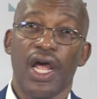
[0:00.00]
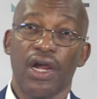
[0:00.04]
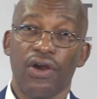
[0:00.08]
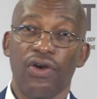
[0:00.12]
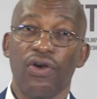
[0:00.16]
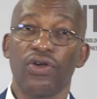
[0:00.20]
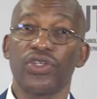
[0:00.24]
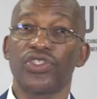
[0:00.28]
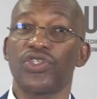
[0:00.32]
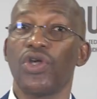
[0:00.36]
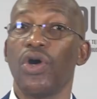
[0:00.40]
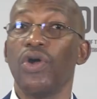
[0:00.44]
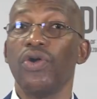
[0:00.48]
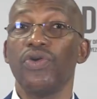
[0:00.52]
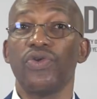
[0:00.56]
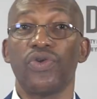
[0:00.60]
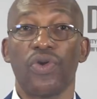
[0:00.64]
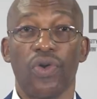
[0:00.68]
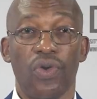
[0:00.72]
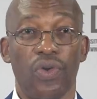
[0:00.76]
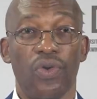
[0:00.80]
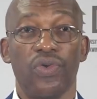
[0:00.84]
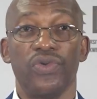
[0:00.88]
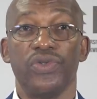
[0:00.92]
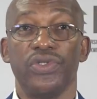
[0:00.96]
across all
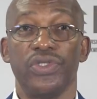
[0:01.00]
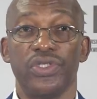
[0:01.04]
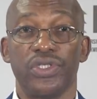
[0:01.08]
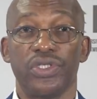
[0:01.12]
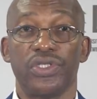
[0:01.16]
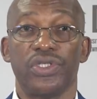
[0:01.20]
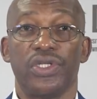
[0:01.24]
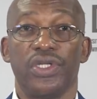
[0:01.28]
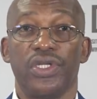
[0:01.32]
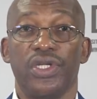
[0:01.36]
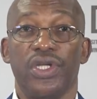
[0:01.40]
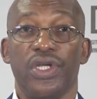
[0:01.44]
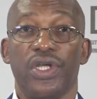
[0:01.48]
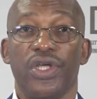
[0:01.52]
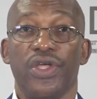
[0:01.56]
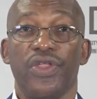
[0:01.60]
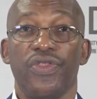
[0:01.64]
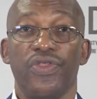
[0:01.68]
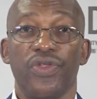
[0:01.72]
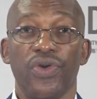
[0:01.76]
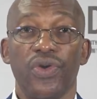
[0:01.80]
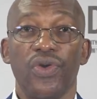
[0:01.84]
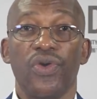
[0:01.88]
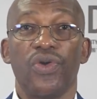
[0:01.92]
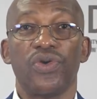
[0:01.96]
roles,
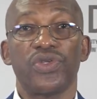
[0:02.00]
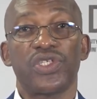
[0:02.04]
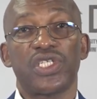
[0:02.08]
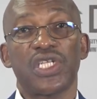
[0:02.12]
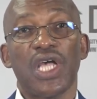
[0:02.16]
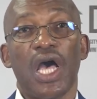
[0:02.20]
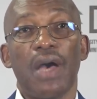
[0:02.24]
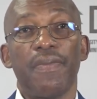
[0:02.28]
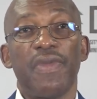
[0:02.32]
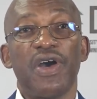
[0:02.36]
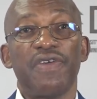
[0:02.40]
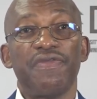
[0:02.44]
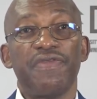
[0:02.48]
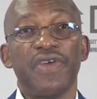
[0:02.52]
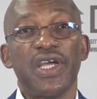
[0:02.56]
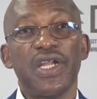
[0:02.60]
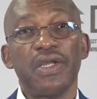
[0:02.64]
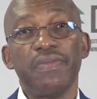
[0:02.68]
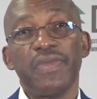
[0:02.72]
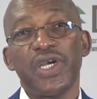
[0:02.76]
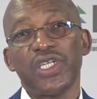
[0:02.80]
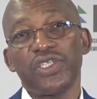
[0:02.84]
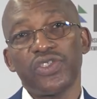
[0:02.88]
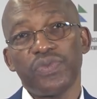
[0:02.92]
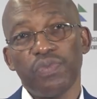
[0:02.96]
though some are very
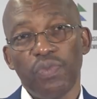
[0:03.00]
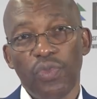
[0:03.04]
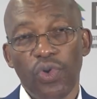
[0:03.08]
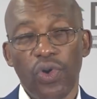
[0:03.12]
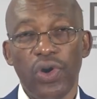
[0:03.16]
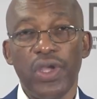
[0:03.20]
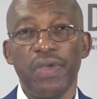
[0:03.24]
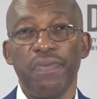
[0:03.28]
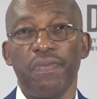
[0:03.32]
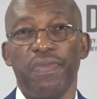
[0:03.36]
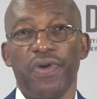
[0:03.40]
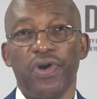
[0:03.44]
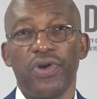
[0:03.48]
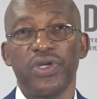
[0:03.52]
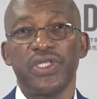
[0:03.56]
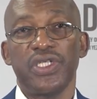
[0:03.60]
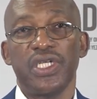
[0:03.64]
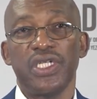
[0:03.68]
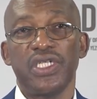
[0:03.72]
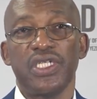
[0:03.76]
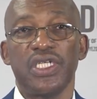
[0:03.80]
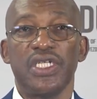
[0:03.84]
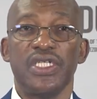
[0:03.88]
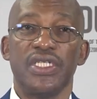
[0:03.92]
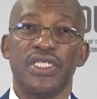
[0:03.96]
much more
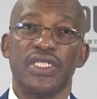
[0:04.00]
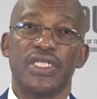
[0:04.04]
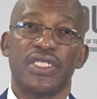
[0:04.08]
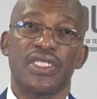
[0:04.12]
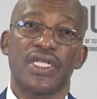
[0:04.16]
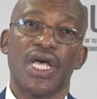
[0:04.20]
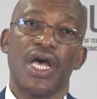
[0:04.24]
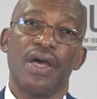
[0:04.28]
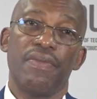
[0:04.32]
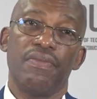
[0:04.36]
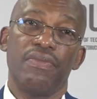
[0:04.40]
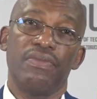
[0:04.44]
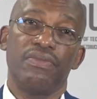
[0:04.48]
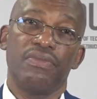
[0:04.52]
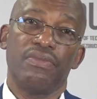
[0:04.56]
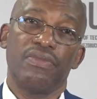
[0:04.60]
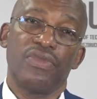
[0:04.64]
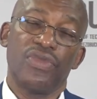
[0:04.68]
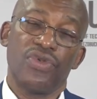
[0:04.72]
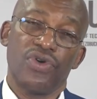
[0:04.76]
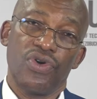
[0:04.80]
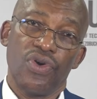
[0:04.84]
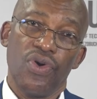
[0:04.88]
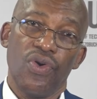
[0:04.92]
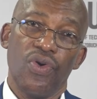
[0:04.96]
important in some
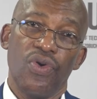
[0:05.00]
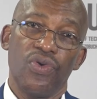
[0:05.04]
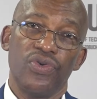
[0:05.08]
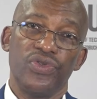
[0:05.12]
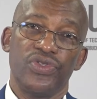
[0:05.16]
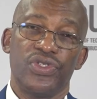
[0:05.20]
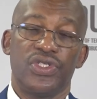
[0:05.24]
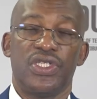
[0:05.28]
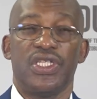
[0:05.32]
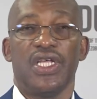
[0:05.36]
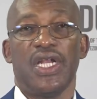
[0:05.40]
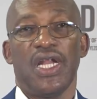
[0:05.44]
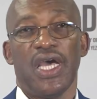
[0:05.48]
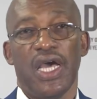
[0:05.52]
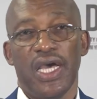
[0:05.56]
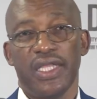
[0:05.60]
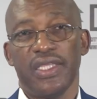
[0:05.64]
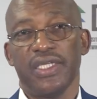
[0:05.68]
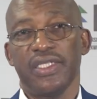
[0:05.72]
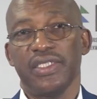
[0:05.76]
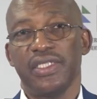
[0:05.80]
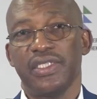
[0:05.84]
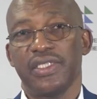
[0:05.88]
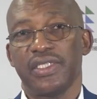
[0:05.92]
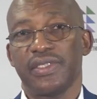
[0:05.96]
roles than
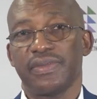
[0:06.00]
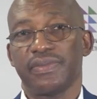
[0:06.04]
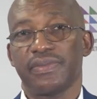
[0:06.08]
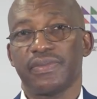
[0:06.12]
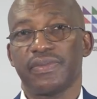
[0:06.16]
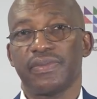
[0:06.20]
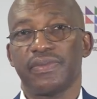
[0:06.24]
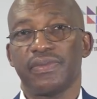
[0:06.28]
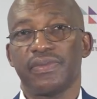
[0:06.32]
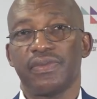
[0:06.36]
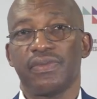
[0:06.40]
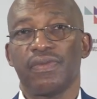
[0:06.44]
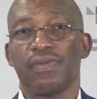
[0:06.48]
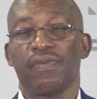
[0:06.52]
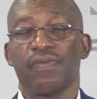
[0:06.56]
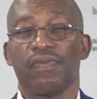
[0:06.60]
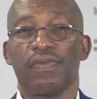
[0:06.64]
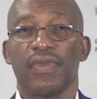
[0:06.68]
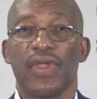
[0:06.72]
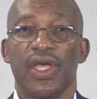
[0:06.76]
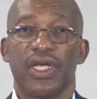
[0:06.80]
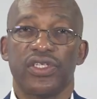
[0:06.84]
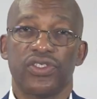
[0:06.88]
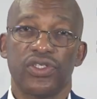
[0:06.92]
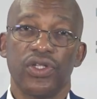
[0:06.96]
others.
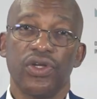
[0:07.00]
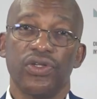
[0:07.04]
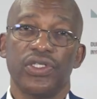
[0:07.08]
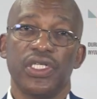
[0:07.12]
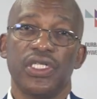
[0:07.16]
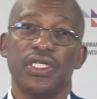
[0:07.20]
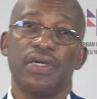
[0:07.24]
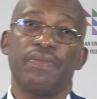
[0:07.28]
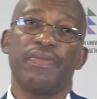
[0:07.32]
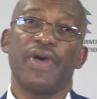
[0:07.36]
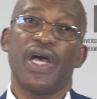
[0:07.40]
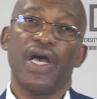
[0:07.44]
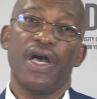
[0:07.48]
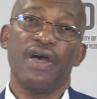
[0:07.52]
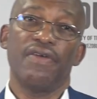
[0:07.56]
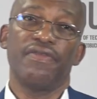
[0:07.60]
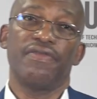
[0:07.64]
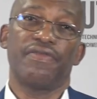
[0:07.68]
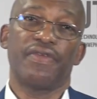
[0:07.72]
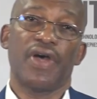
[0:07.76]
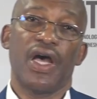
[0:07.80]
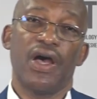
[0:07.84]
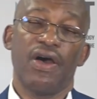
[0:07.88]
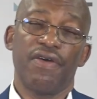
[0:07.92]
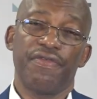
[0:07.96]
As noted
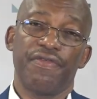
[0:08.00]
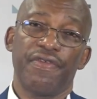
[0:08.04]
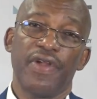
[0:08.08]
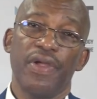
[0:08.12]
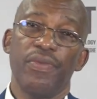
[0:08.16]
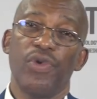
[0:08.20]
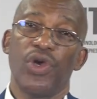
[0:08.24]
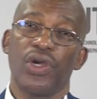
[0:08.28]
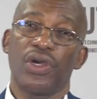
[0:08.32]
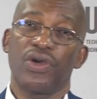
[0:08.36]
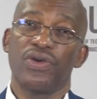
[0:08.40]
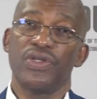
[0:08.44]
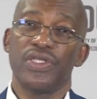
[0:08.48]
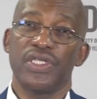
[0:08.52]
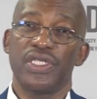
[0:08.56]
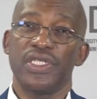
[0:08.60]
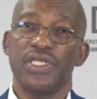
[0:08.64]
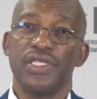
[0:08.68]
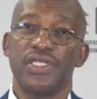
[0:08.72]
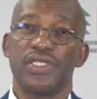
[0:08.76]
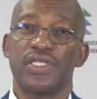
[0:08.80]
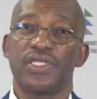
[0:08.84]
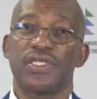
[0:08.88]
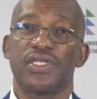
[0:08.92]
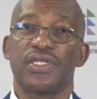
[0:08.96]
above, our framework
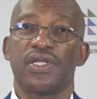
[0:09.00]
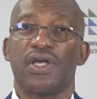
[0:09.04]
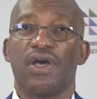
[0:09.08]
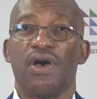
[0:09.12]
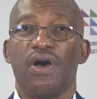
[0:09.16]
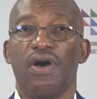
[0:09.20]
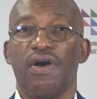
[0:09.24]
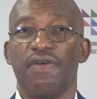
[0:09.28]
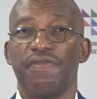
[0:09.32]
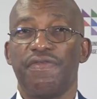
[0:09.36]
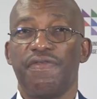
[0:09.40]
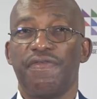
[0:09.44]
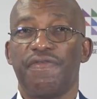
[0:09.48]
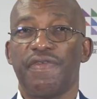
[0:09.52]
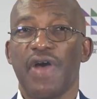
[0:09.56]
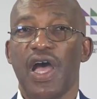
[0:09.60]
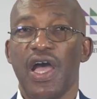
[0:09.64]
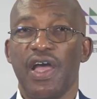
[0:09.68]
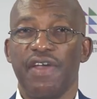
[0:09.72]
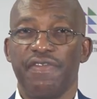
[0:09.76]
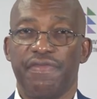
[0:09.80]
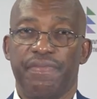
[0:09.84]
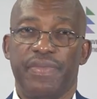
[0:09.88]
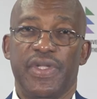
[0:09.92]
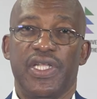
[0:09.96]
consists of
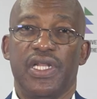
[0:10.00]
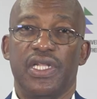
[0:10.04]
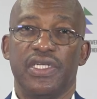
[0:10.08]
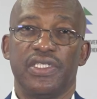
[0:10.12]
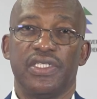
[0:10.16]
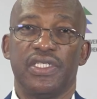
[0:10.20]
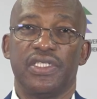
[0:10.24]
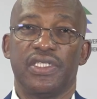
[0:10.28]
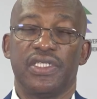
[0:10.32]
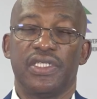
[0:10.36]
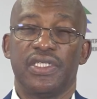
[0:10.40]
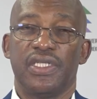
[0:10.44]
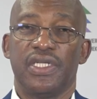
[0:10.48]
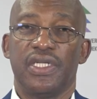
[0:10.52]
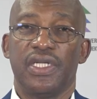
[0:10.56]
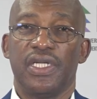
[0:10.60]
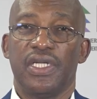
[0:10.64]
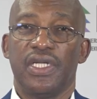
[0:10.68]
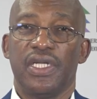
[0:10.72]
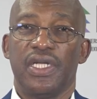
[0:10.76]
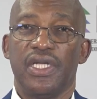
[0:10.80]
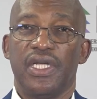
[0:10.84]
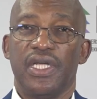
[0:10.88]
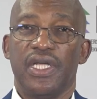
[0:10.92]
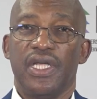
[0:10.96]
five pillars.
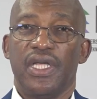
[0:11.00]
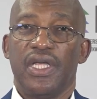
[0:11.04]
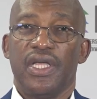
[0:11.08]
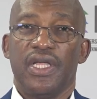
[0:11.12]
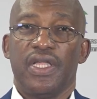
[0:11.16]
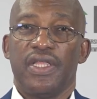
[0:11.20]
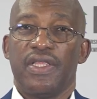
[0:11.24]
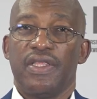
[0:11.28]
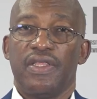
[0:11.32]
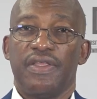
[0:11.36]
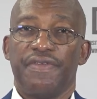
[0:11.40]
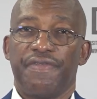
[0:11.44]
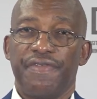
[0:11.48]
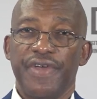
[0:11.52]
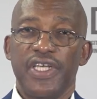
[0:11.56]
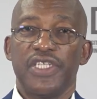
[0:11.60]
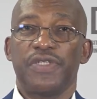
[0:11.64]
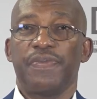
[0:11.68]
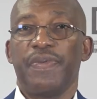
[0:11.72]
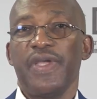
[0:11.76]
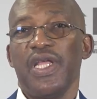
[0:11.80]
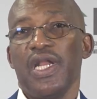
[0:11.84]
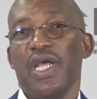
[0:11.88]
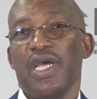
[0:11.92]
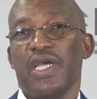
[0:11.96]
The
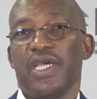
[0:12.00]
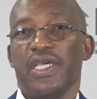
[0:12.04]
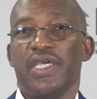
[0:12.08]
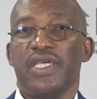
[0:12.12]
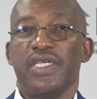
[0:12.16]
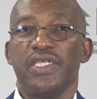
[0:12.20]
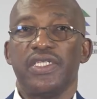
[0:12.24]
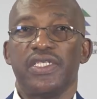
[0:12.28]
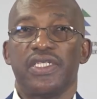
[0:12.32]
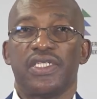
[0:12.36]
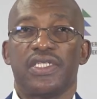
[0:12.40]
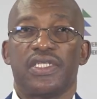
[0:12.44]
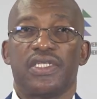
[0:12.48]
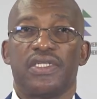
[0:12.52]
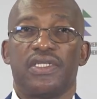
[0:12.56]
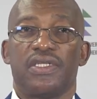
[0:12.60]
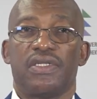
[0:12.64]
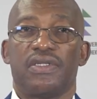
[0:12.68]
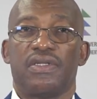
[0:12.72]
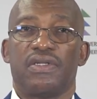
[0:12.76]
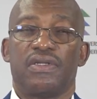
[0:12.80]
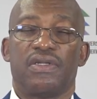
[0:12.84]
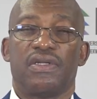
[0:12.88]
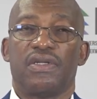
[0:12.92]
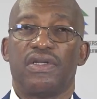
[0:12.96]
first pillar is
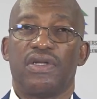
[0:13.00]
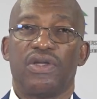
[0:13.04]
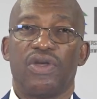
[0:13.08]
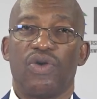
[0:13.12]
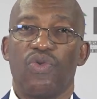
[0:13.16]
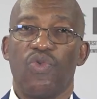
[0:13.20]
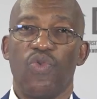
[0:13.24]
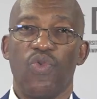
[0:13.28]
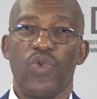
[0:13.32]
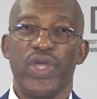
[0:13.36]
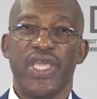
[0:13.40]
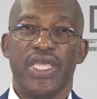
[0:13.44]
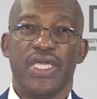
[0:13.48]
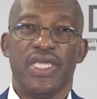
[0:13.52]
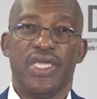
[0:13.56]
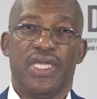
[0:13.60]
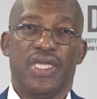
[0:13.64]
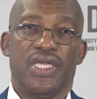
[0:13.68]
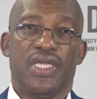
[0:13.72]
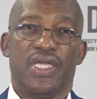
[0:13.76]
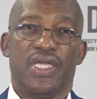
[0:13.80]
we.